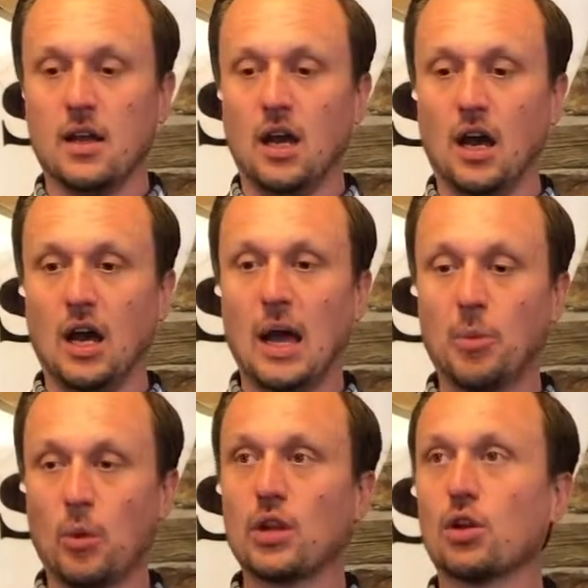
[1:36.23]
Uh,
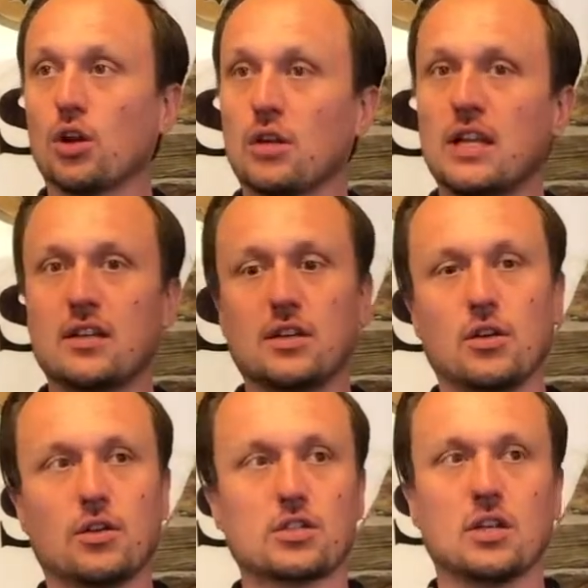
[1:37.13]
but we learned that you
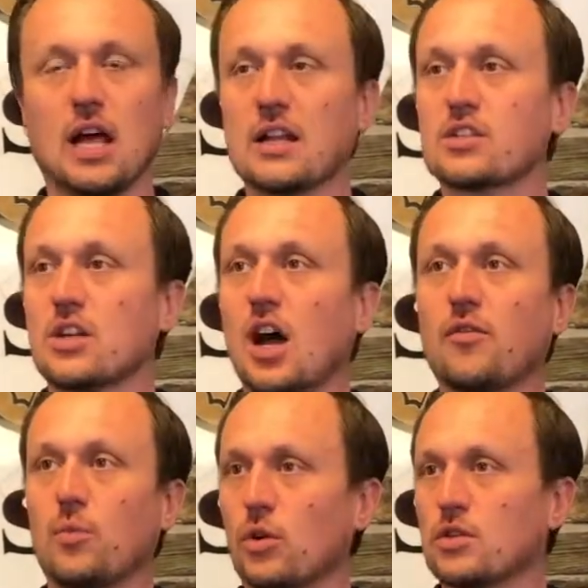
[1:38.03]
know there's a lot of
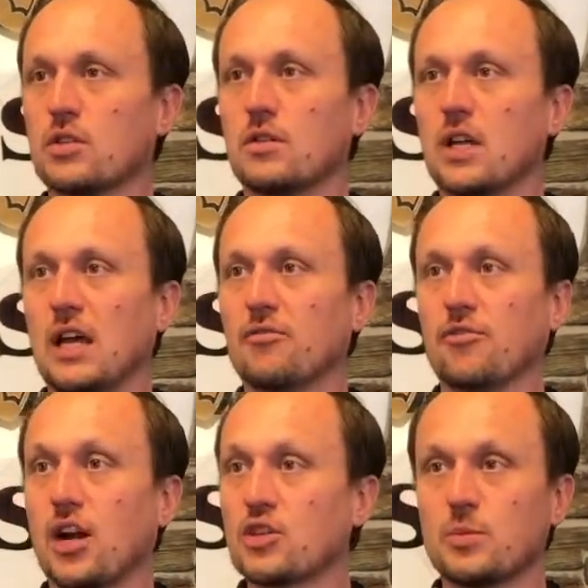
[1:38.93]
sophomores and, and
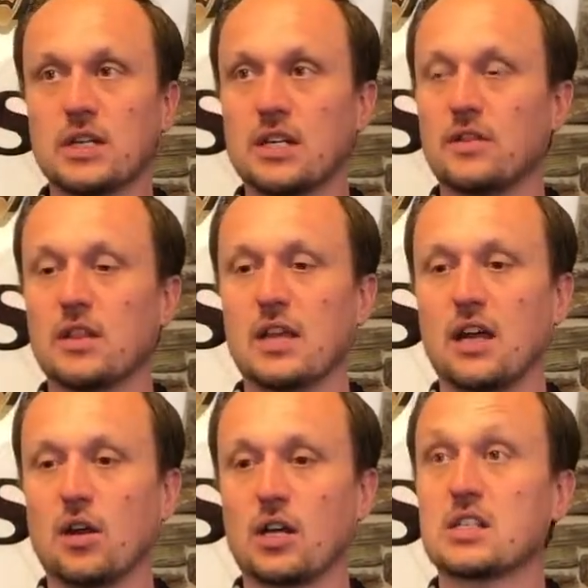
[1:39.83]
freshmen even that
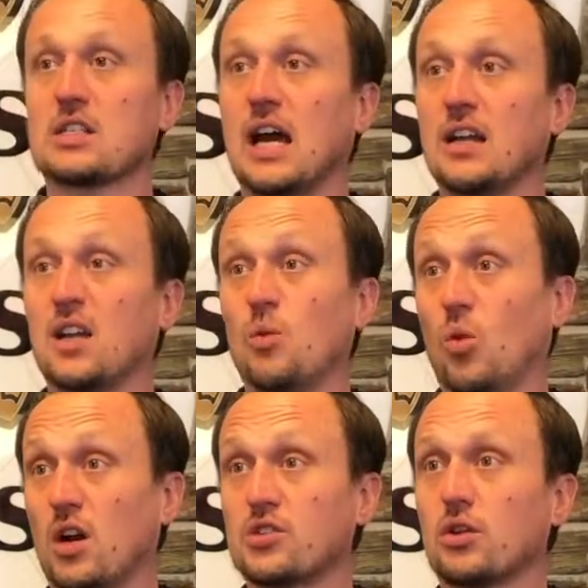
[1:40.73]
are excited and
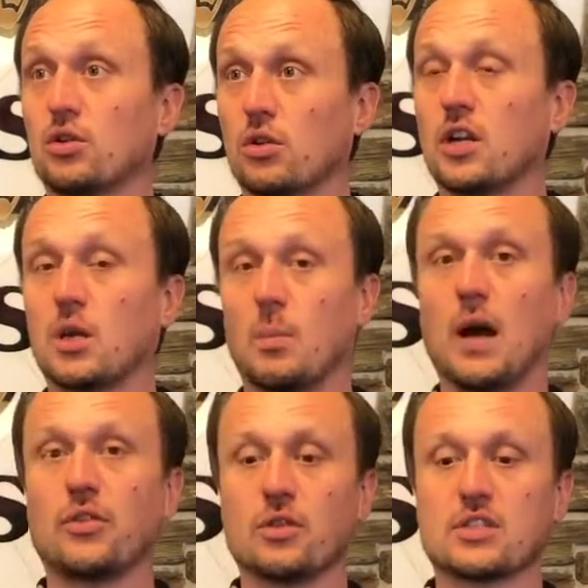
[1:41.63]
want to start learning
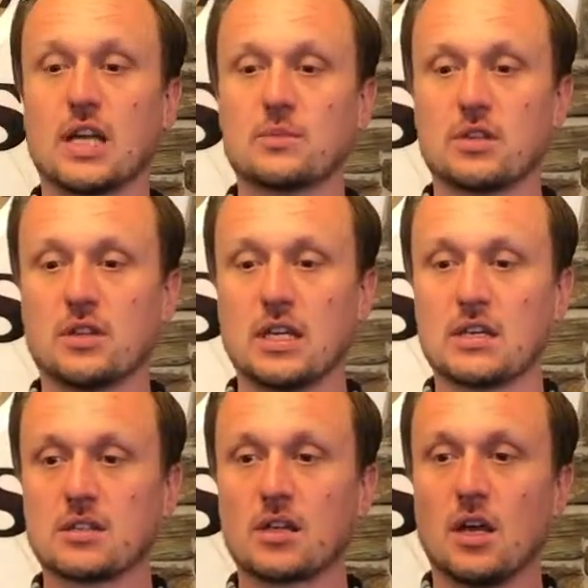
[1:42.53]
about those types of
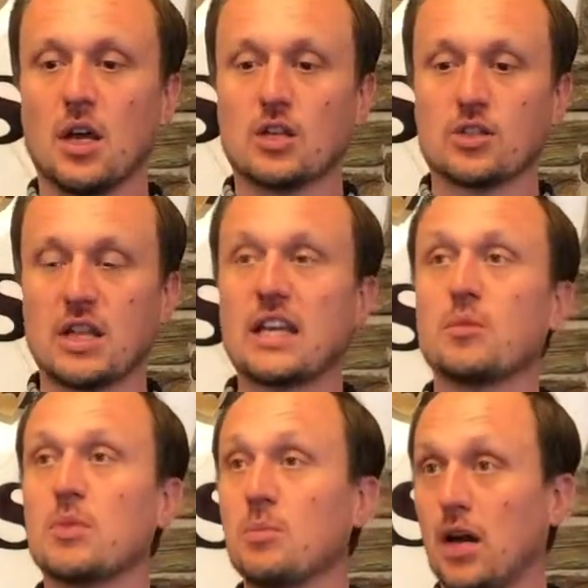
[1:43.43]
things so they can
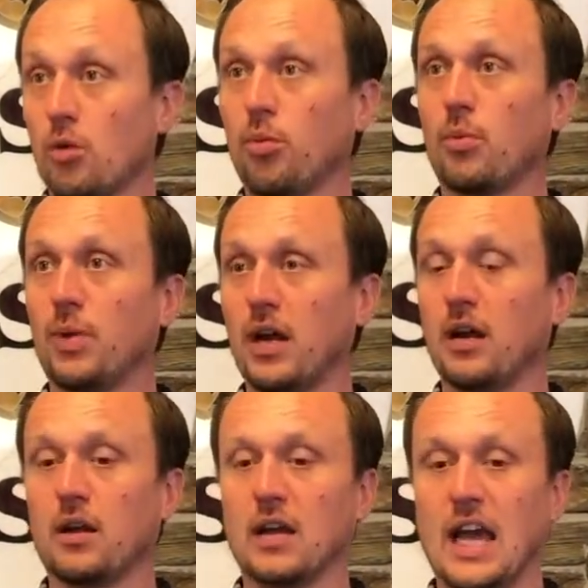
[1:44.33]
be better
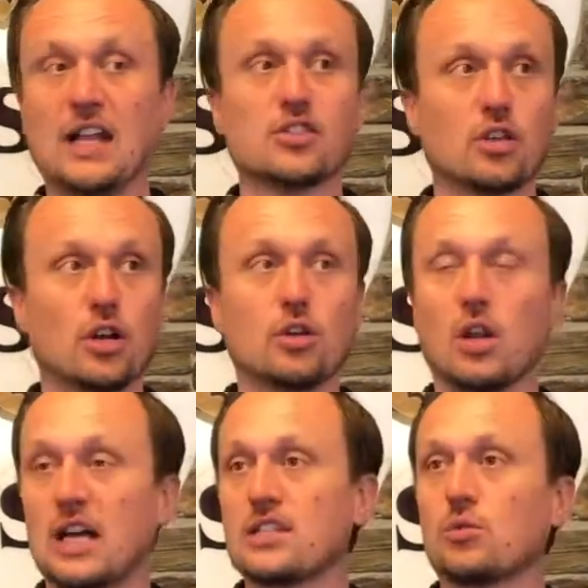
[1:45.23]
prepared and start
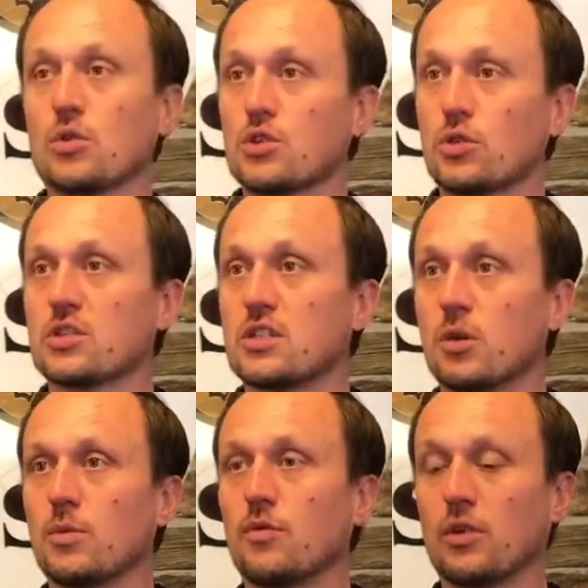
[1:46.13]
utilizing resources here
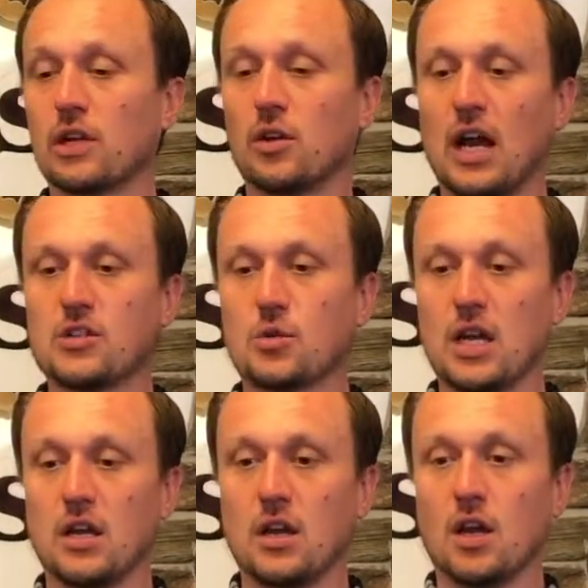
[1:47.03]
before they
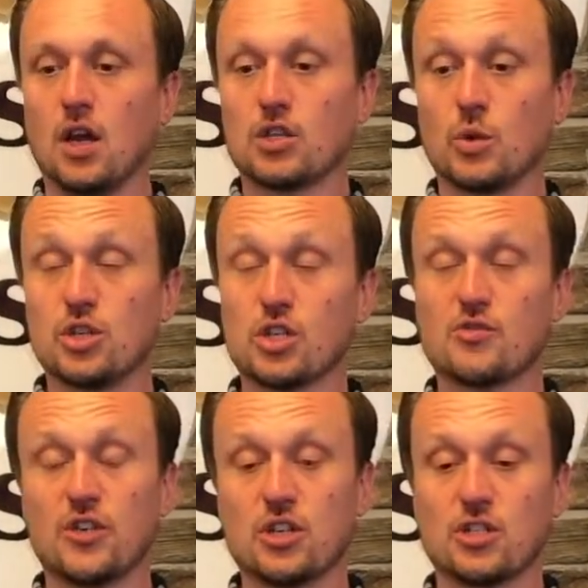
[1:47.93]
graduate. So we just
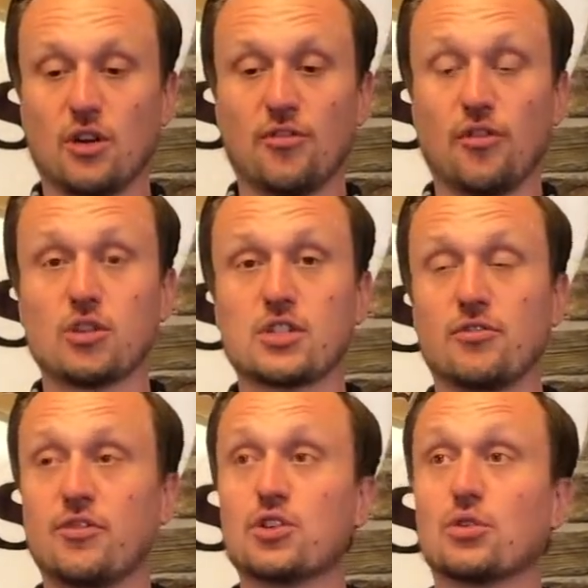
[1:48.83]
finished our first
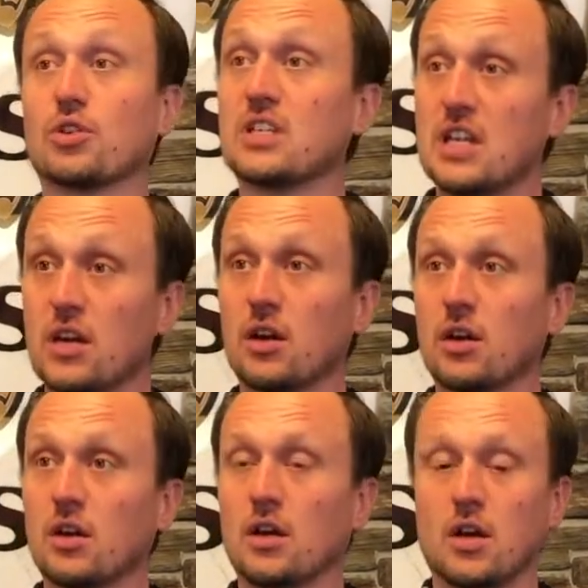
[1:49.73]
official
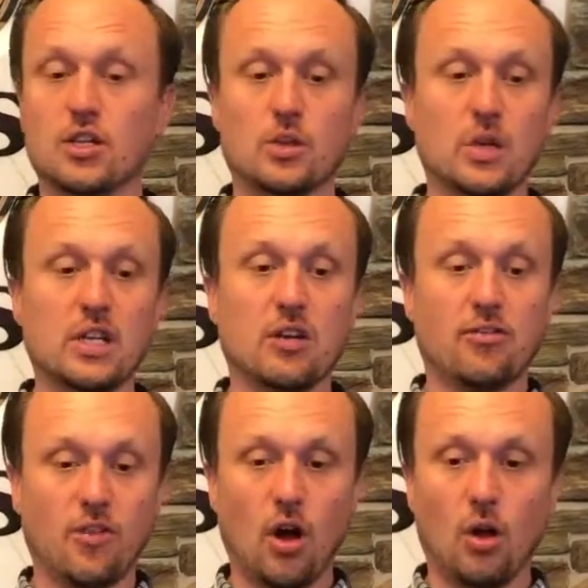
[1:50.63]
year so we did a
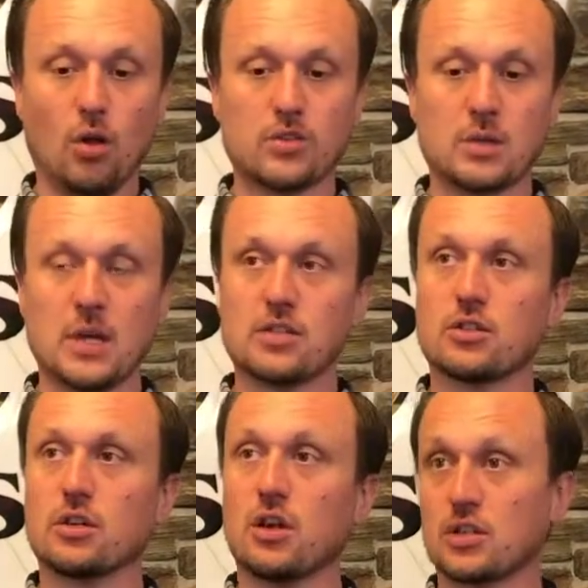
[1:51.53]
fall
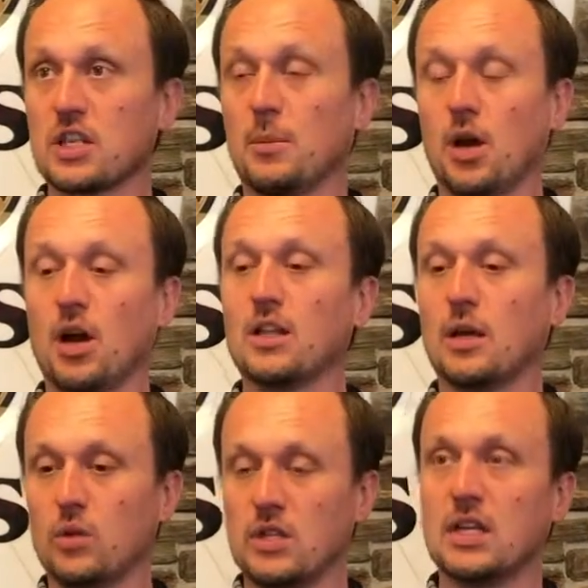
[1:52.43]
semester or seminar, then
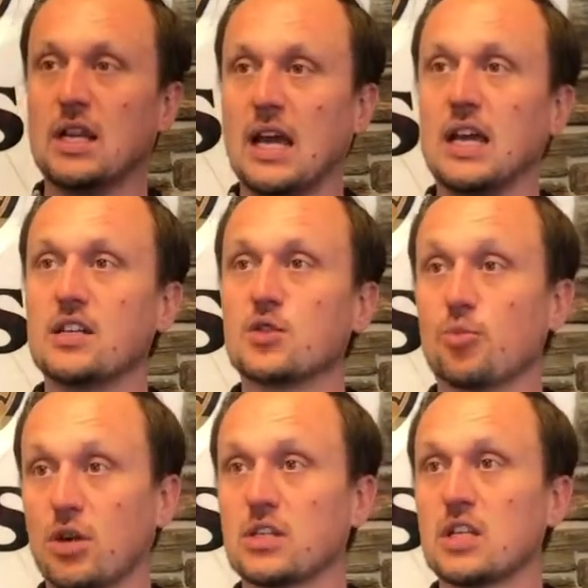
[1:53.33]
we did a
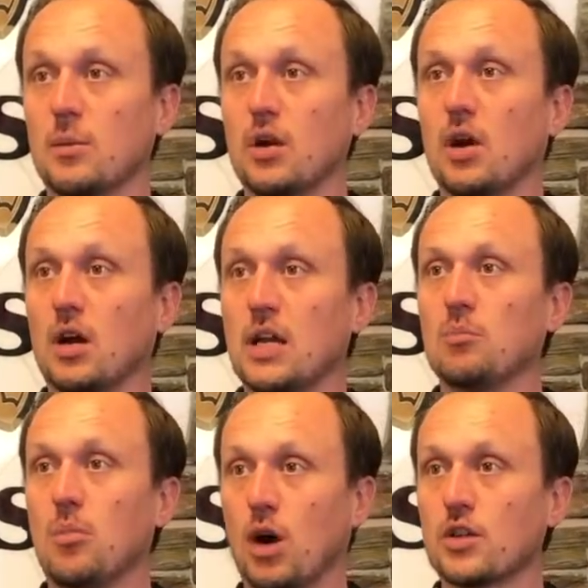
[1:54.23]
spring seminar in
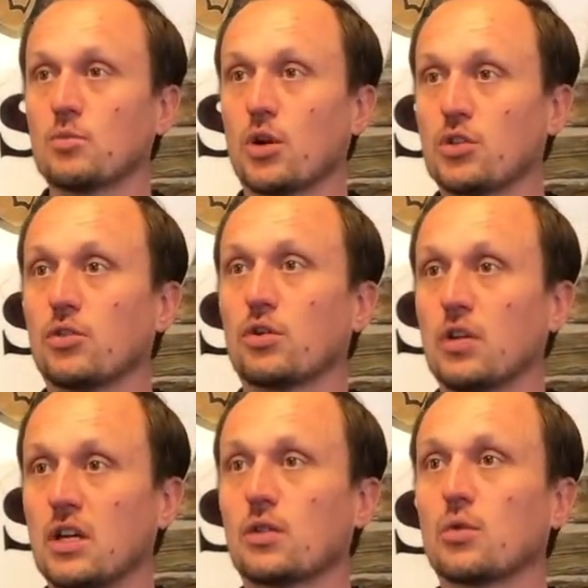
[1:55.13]
March. March
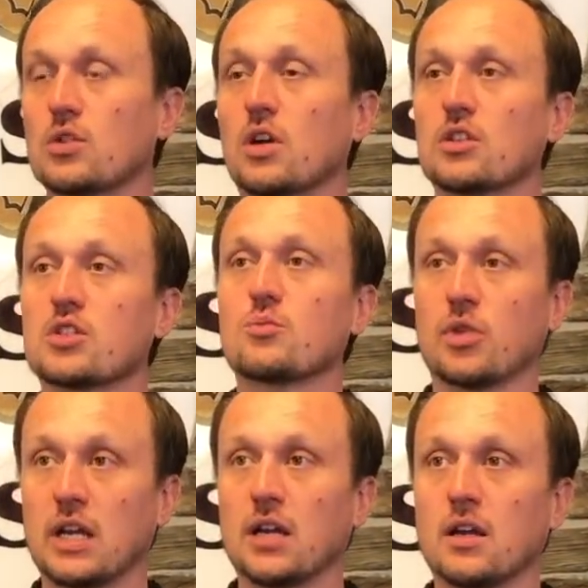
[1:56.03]
30th was our
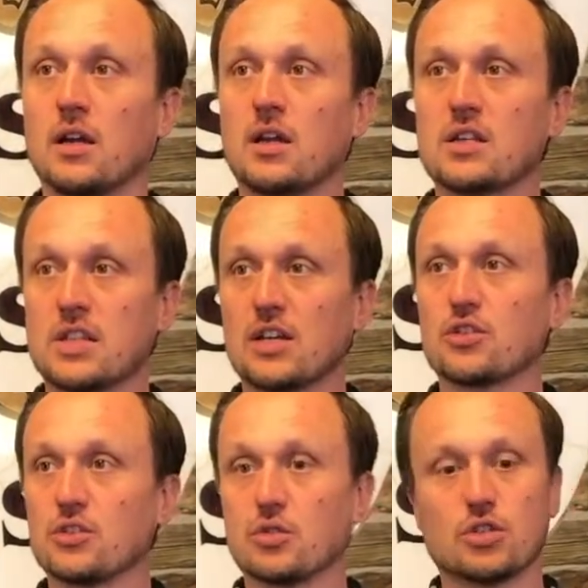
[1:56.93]
spring
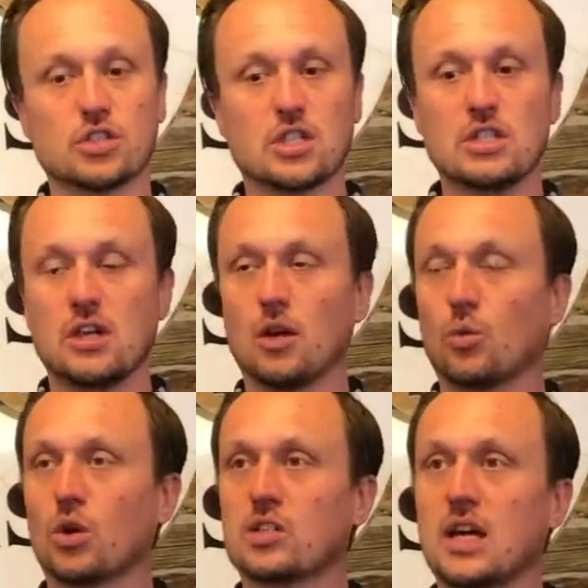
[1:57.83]
session. So just a year, and
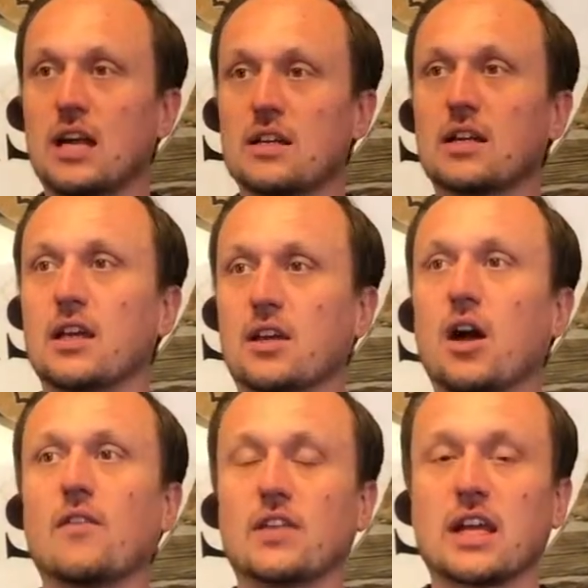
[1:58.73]
we're excited to kick it
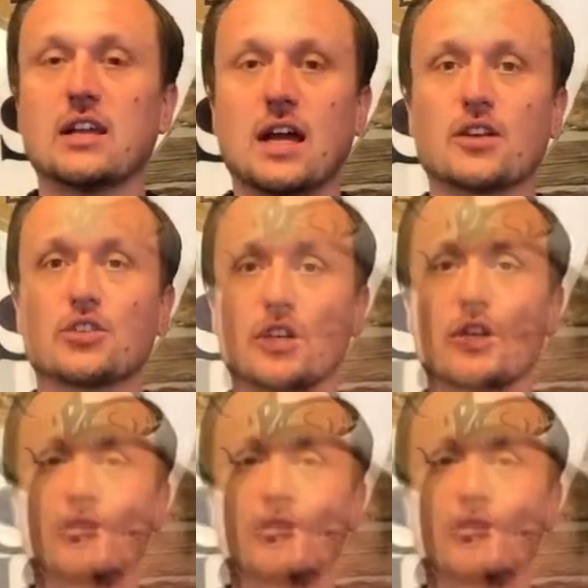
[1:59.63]
off again next year.